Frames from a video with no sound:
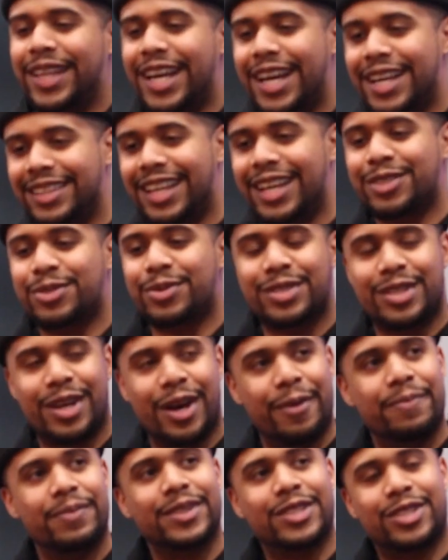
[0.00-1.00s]
But that's what's
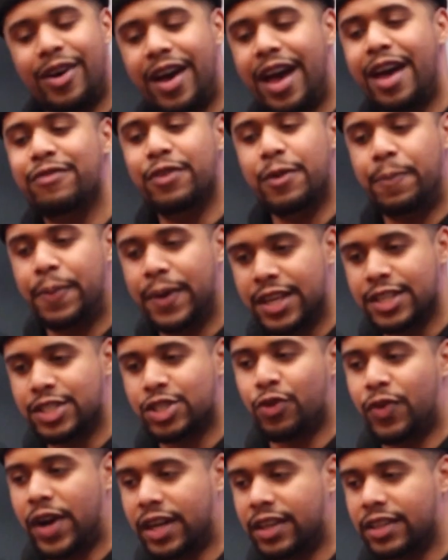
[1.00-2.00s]
up. So MVP
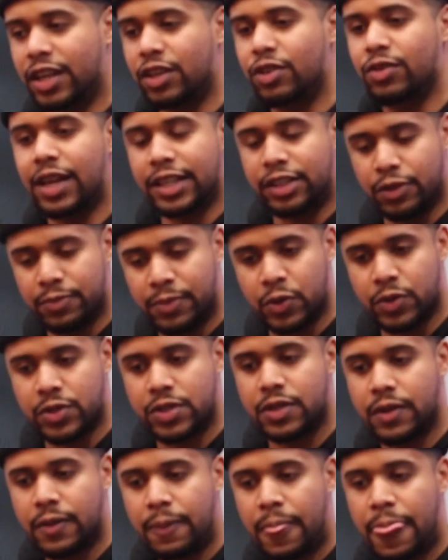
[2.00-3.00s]
is the record that you like the
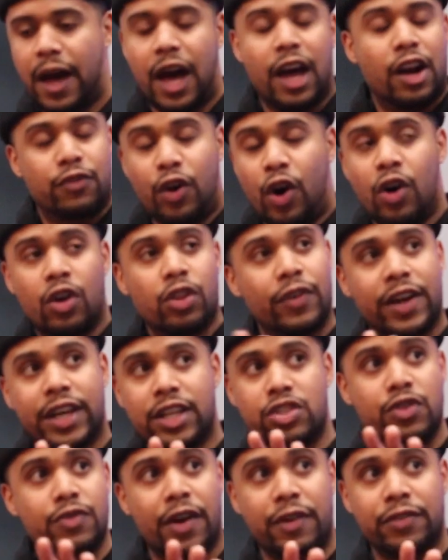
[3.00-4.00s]
most. Out of all the
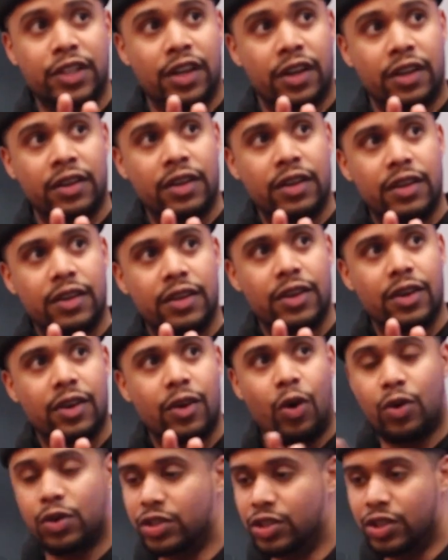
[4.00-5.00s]
records you've ever done.
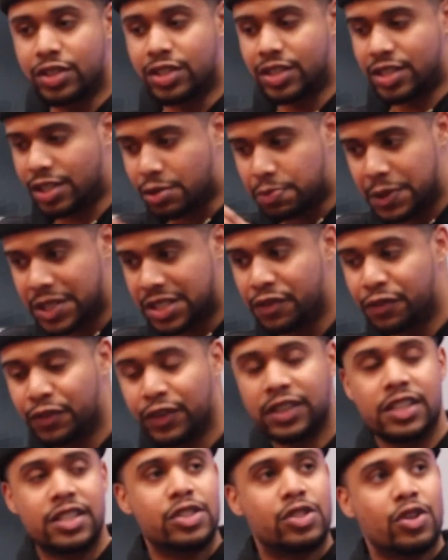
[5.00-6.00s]
Or you're
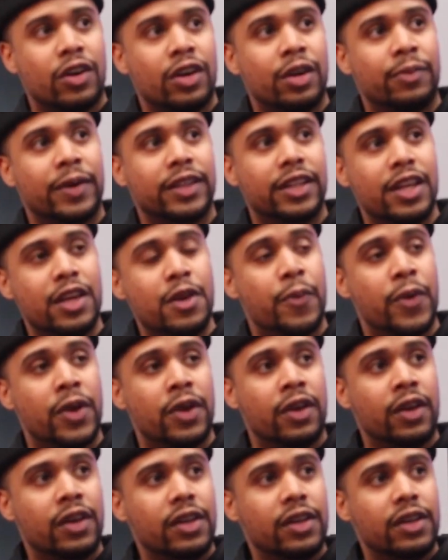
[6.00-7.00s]
specifically talking about the
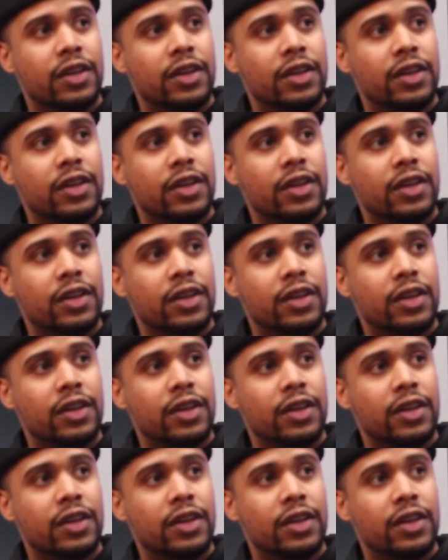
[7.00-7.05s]
EP.